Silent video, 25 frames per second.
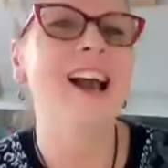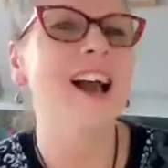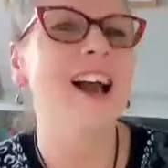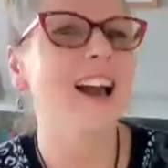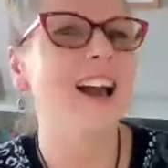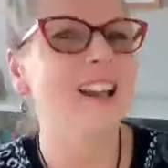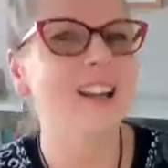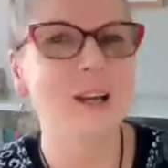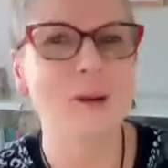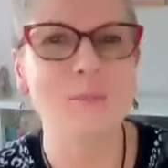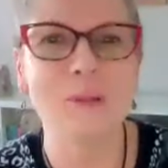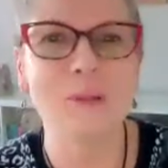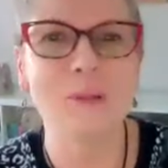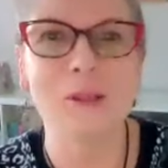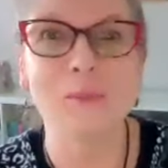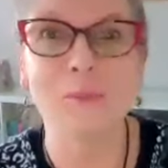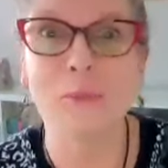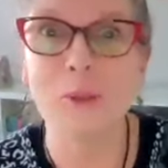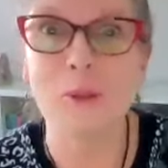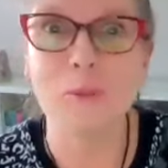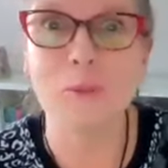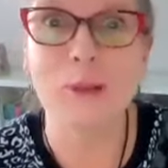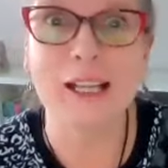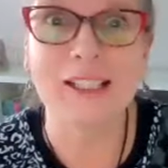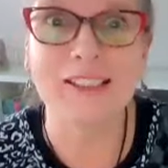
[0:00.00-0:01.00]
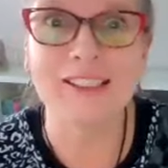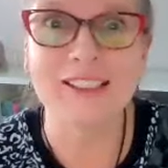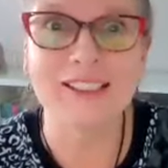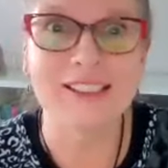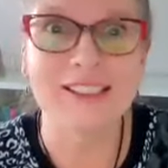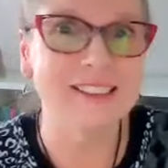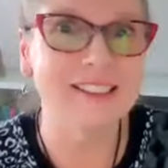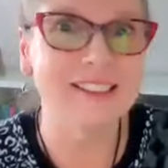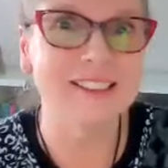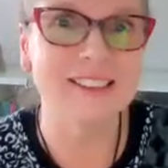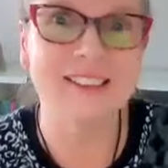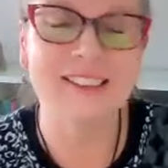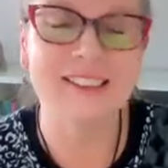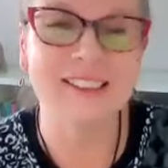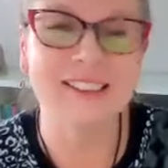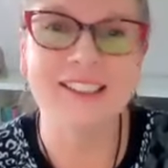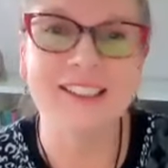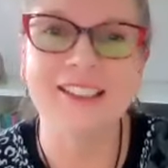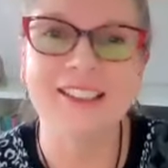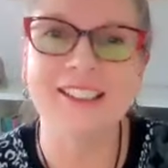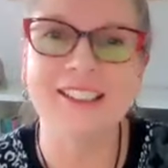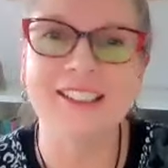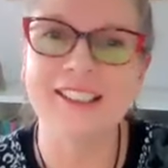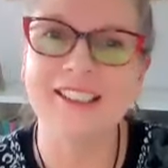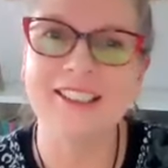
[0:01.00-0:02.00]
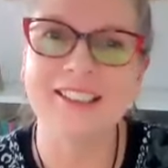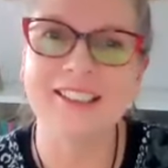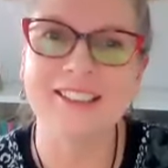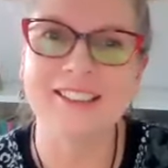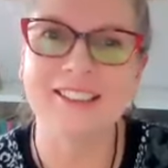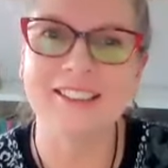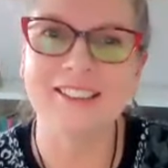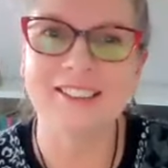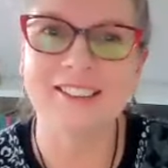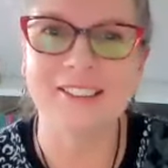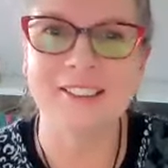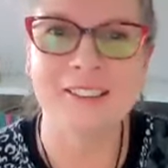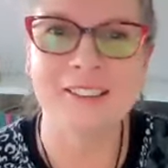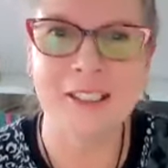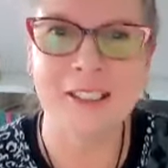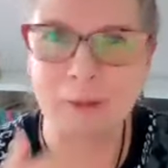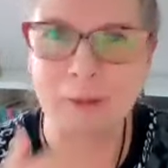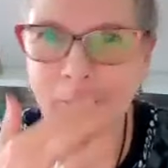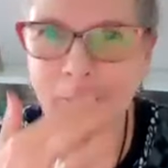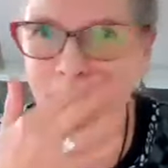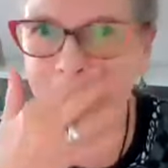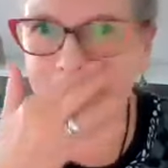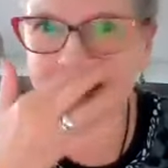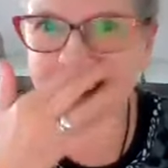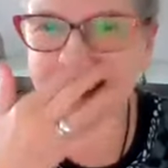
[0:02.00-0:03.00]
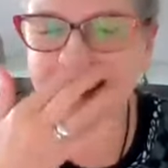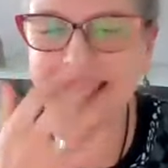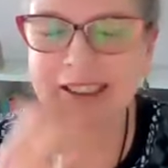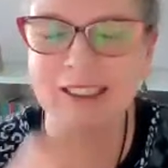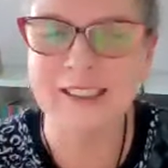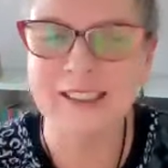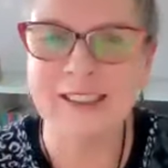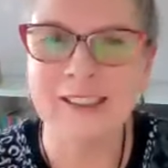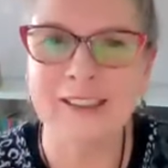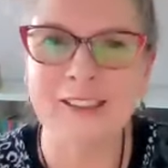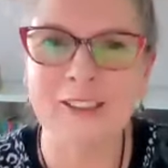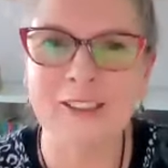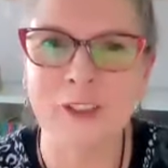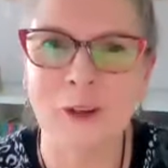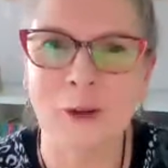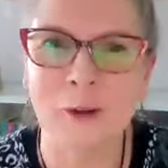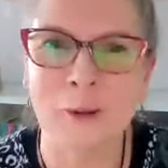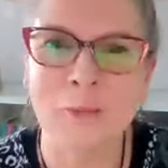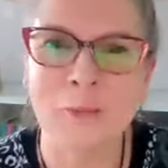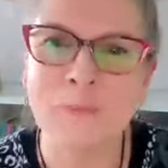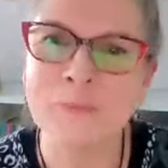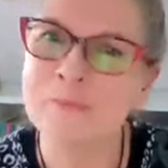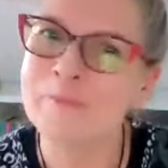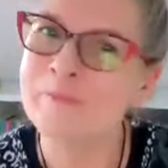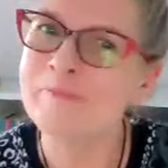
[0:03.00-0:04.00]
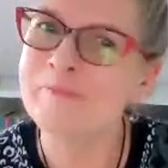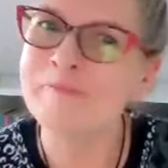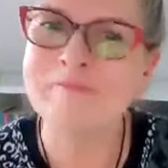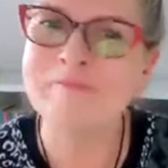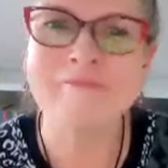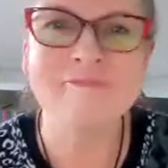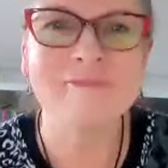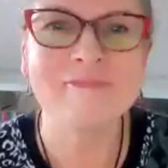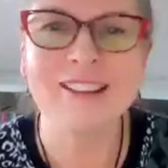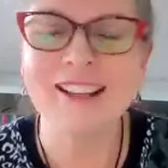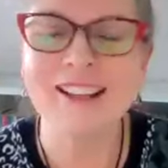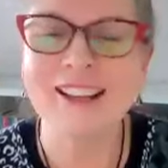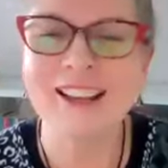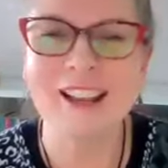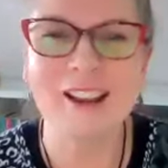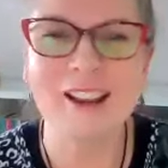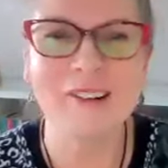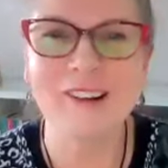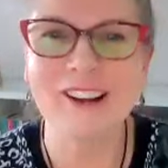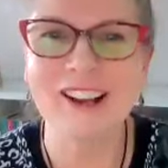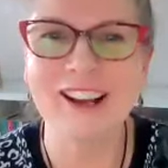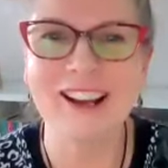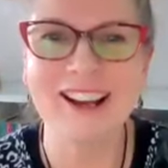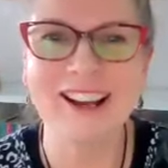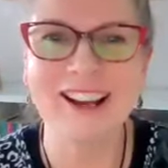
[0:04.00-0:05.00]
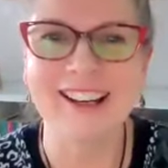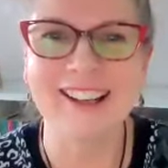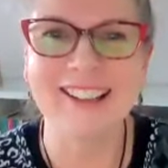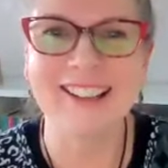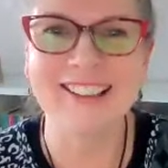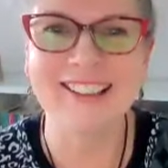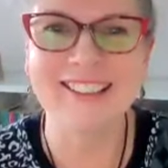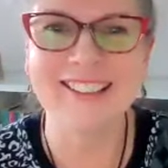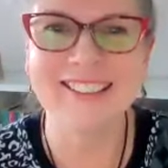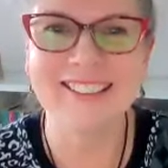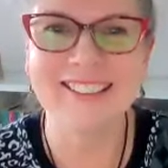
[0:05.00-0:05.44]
and I'm in the Blue Mountains in New South Wales, Sydney. So here we are.